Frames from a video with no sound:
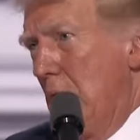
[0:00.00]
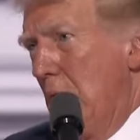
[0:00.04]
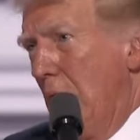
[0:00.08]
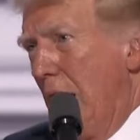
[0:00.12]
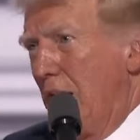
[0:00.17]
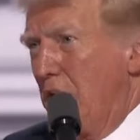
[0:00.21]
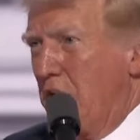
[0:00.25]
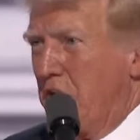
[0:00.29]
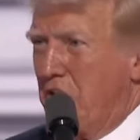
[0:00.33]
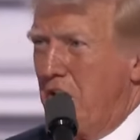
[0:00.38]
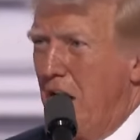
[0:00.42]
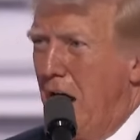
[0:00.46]

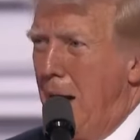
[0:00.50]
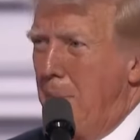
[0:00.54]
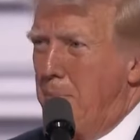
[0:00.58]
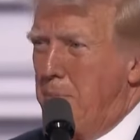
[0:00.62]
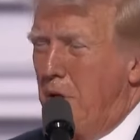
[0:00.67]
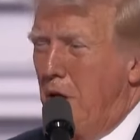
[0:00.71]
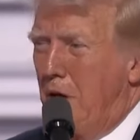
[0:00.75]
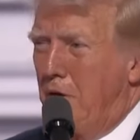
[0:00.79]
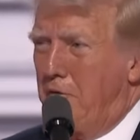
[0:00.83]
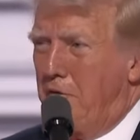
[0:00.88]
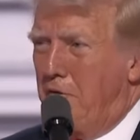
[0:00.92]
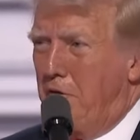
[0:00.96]
I
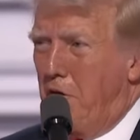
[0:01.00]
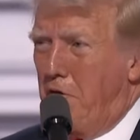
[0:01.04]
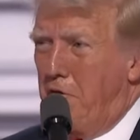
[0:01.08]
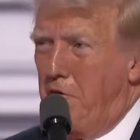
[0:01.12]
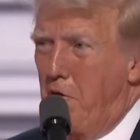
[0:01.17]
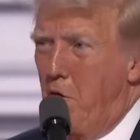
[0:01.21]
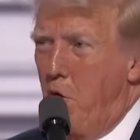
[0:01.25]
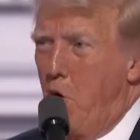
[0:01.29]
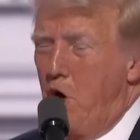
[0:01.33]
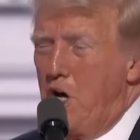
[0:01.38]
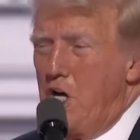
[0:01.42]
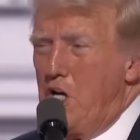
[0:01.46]
stopped it for
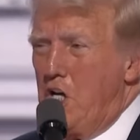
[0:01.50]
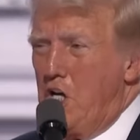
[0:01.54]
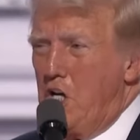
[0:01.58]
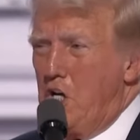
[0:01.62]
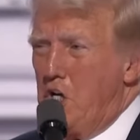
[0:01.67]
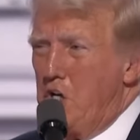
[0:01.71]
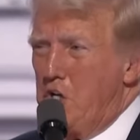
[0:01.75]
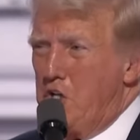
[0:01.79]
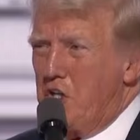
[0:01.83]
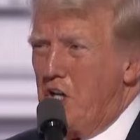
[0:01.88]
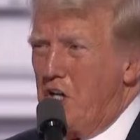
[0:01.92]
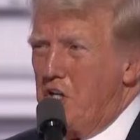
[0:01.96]
four
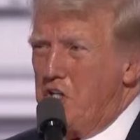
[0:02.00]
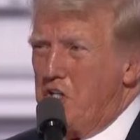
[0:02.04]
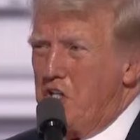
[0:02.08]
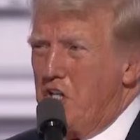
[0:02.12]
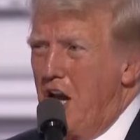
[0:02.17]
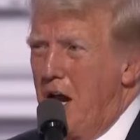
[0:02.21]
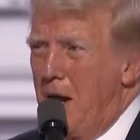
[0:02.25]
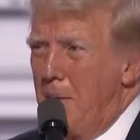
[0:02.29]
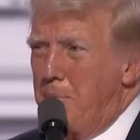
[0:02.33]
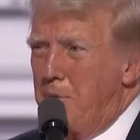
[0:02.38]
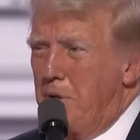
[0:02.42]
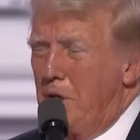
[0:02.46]
years, I
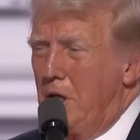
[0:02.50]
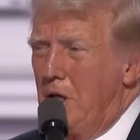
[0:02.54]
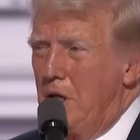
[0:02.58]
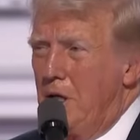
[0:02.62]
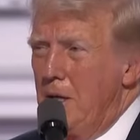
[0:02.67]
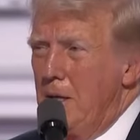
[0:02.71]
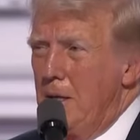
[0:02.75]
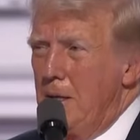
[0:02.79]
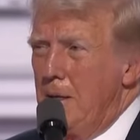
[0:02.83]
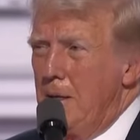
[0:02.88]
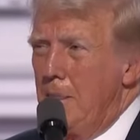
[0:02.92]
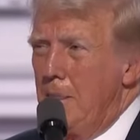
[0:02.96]
stopped it
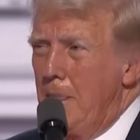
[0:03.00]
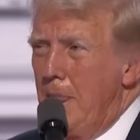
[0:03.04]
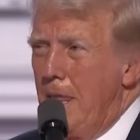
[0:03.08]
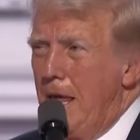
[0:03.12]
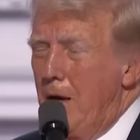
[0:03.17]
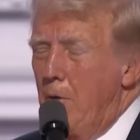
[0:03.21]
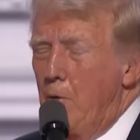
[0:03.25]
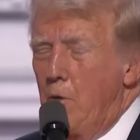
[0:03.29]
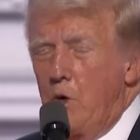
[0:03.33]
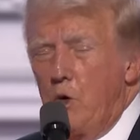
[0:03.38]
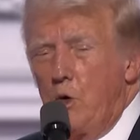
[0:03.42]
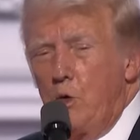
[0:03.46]

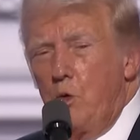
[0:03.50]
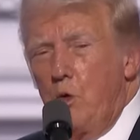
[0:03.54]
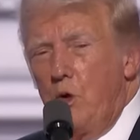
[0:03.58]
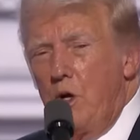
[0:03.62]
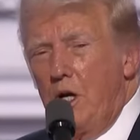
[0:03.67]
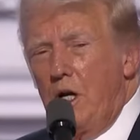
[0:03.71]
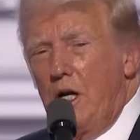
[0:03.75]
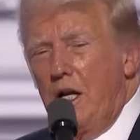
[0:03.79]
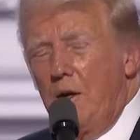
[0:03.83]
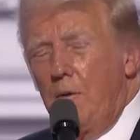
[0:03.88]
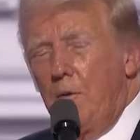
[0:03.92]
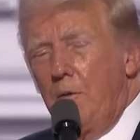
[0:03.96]
and we're
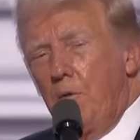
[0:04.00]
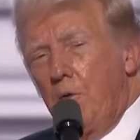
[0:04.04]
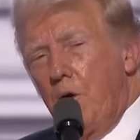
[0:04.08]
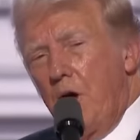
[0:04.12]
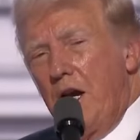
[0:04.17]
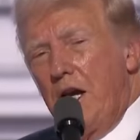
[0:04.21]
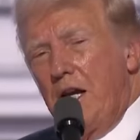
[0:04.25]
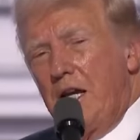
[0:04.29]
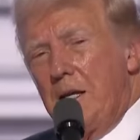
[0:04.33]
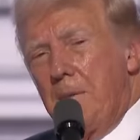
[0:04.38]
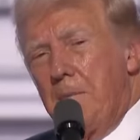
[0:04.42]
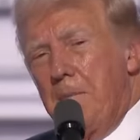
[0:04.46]
really
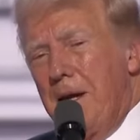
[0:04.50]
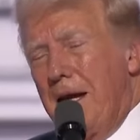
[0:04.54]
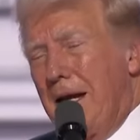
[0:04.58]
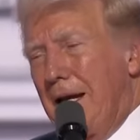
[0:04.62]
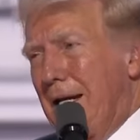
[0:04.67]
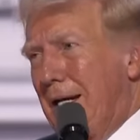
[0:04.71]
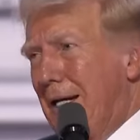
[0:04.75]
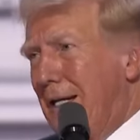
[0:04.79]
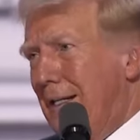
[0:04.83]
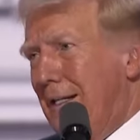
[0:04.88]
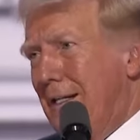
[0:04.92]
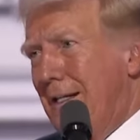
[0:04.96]
ready to
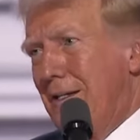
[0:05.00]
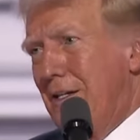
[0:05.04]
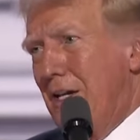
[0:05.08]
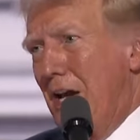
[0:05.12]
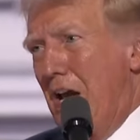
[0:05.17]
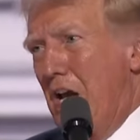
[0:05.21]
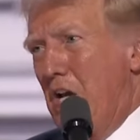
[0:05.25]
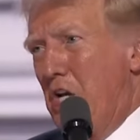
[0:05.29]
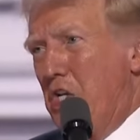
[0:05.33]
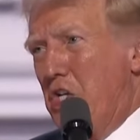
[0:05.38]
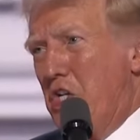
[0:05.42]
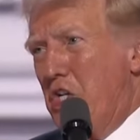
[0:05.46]
make
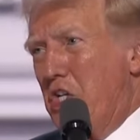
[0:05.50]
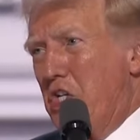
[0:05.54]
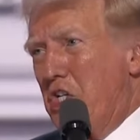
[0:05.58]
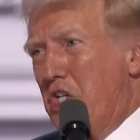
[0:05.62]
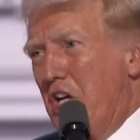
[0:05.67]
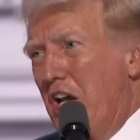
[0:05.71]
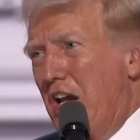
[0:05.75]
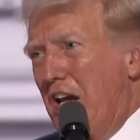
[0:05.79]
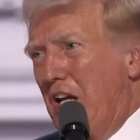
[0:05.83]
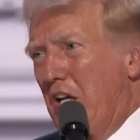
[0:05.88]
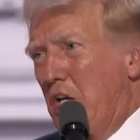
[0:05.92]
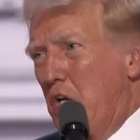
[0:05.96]
changes
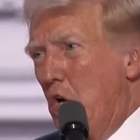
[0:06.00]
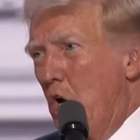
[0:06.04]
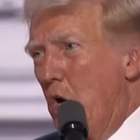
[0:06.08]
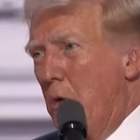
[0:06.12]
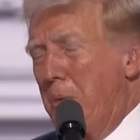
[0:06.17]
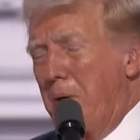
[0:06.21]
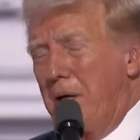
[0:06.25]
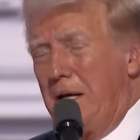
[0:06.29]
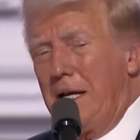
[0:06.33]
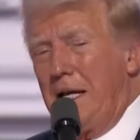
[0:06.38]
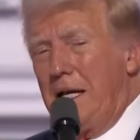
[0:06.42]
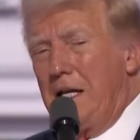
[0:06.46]
like
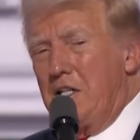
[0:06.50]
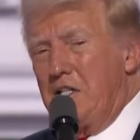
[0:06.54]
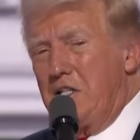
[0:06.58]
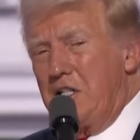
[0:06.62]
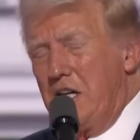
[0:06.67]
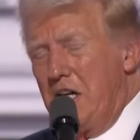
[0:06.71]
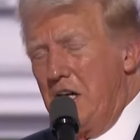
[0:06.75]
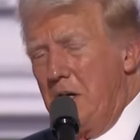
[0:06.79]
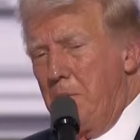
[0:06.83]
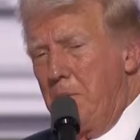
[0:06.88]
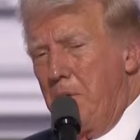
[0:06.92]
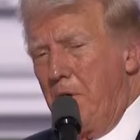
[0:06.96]
nobody had
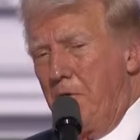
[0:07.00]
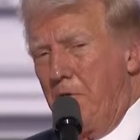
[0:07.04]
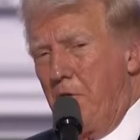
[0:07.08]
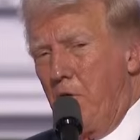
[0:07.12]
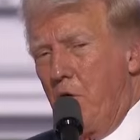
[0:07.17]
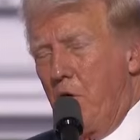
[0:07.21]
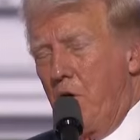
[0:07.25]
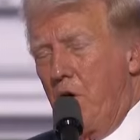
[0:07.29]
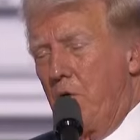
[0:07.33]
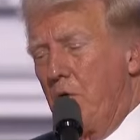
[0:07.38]
seen before.